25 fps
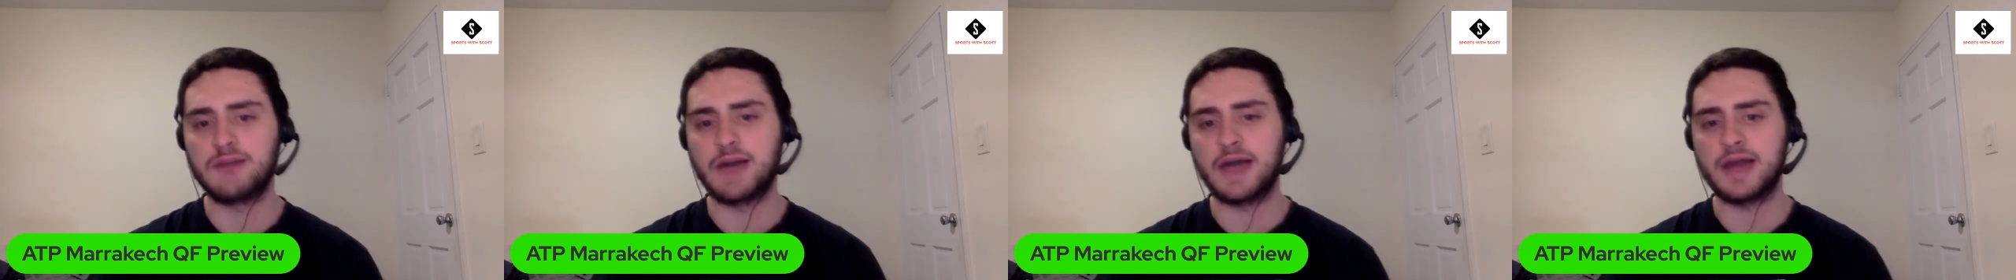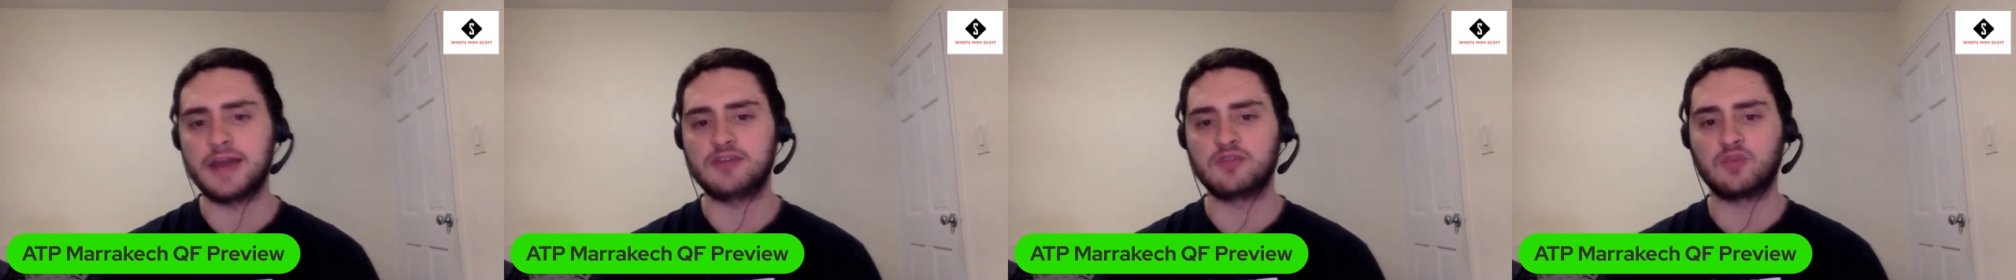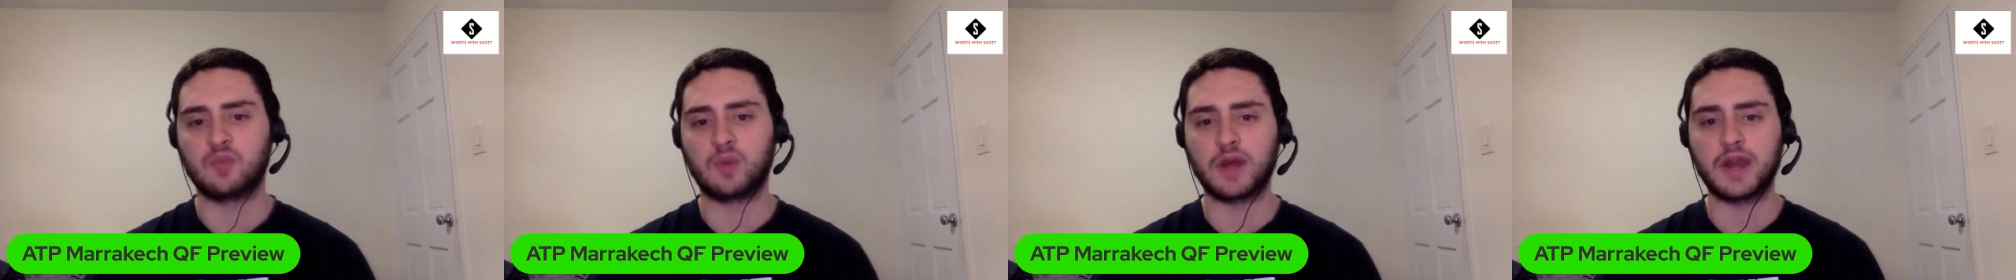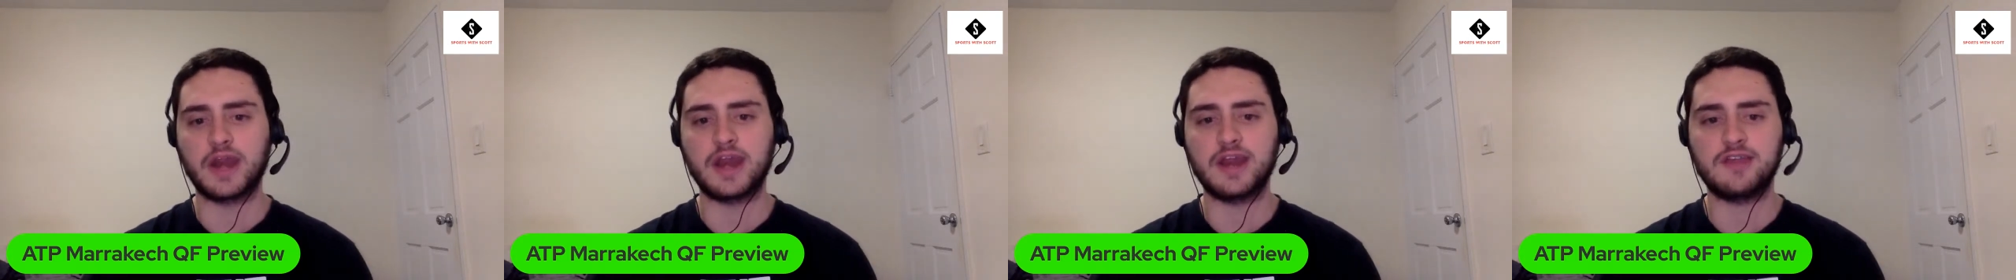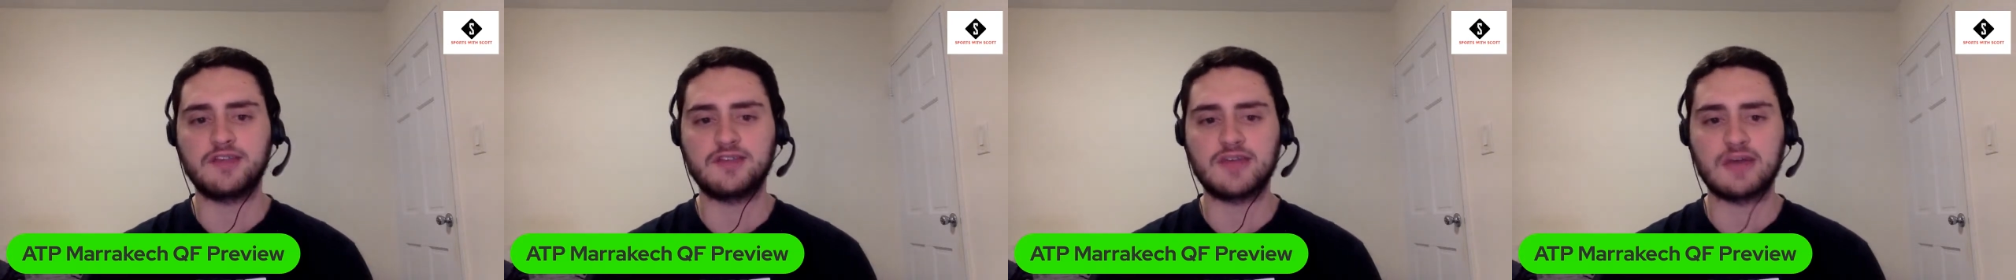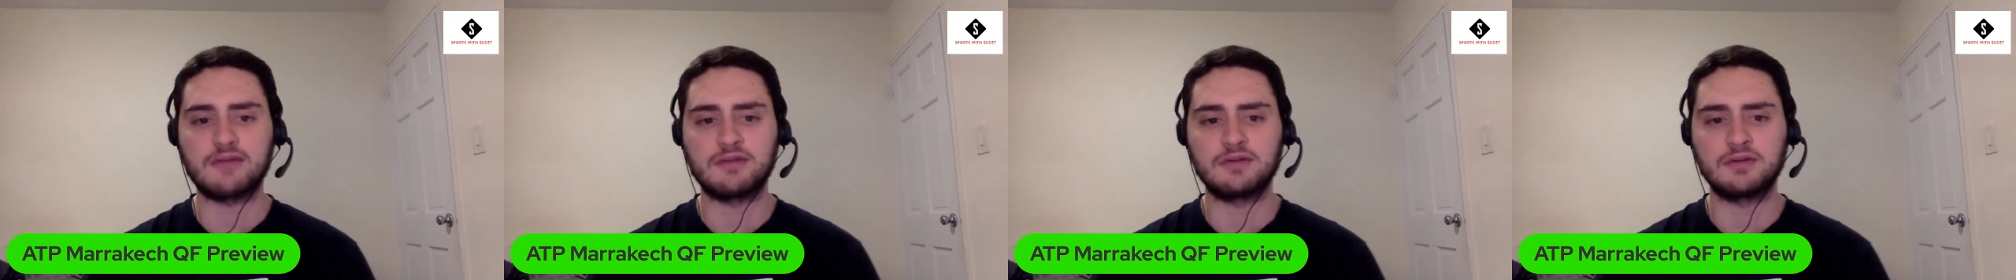
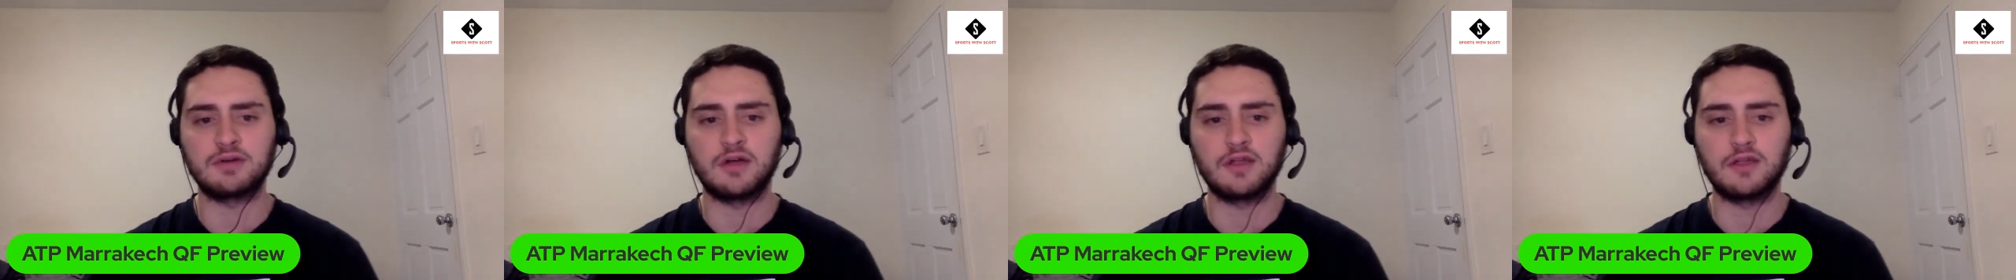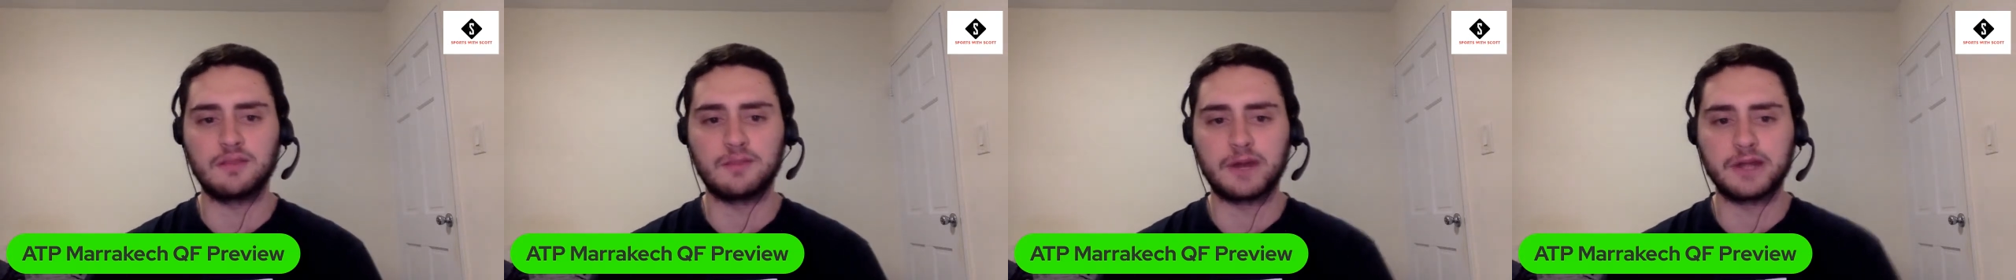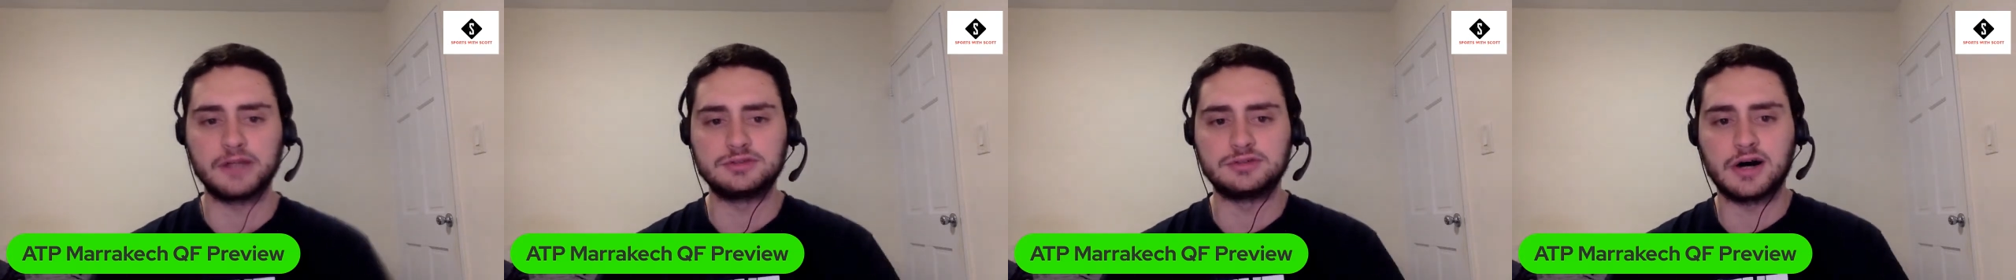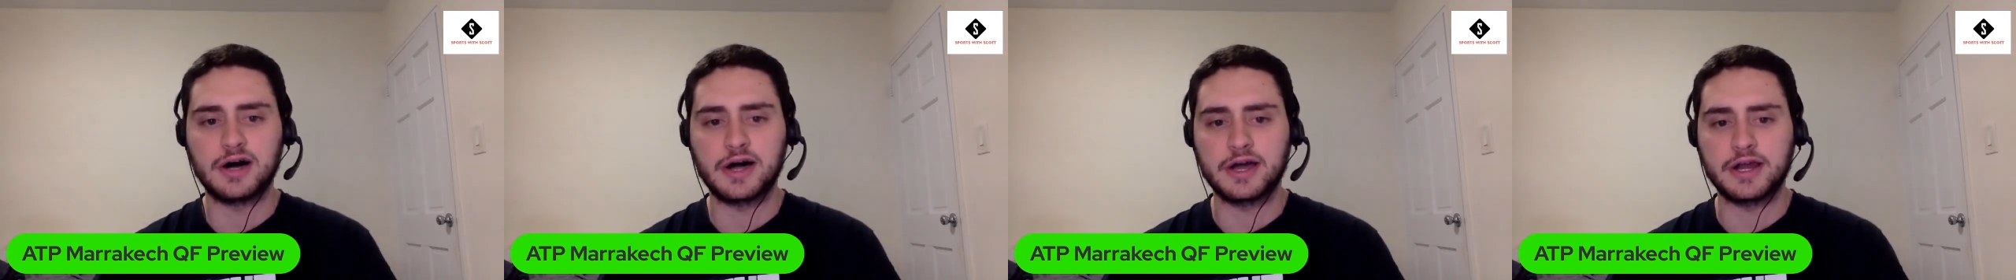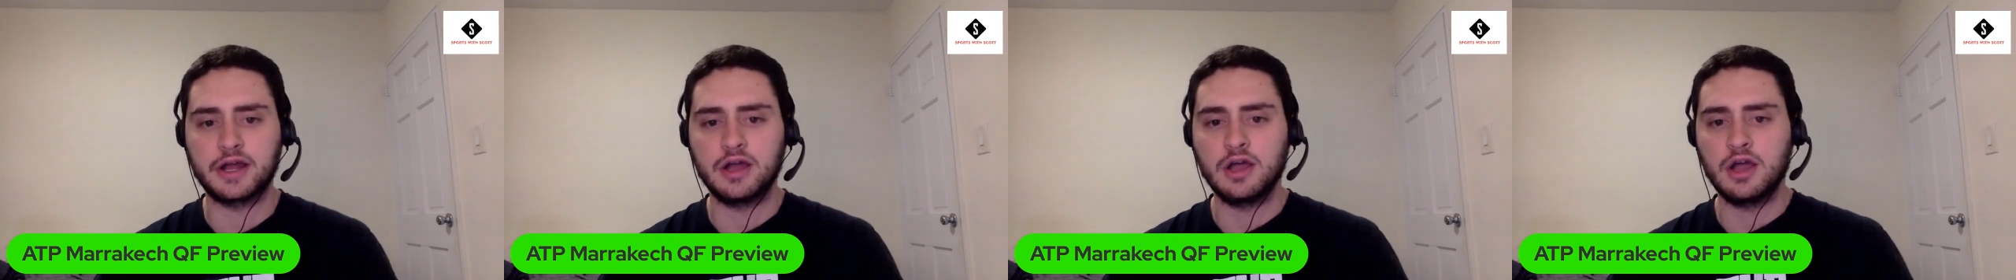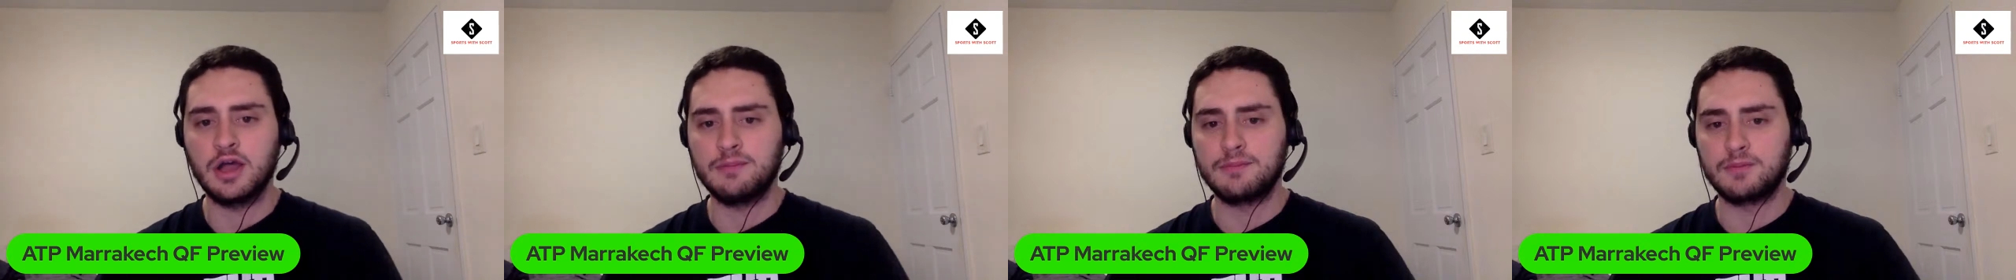-187 on the money
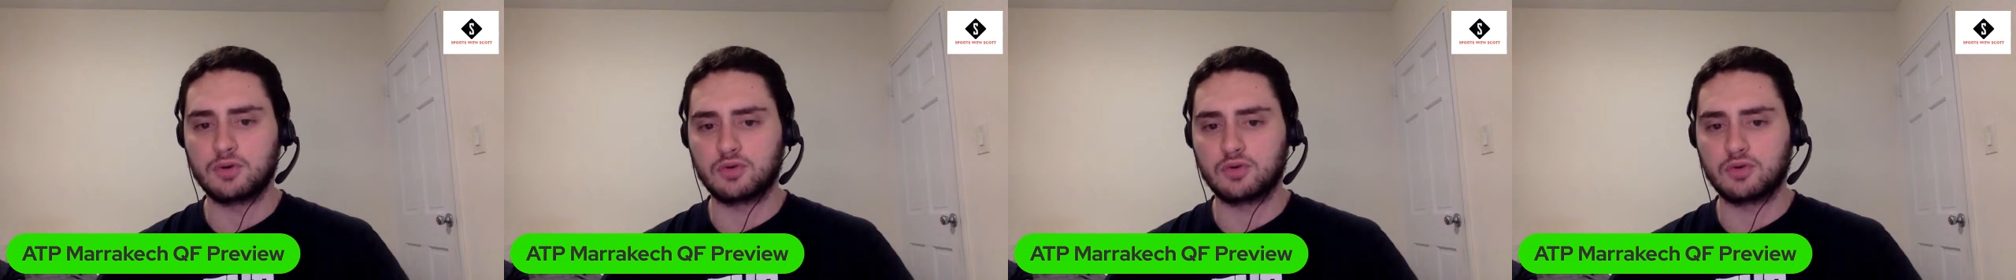line.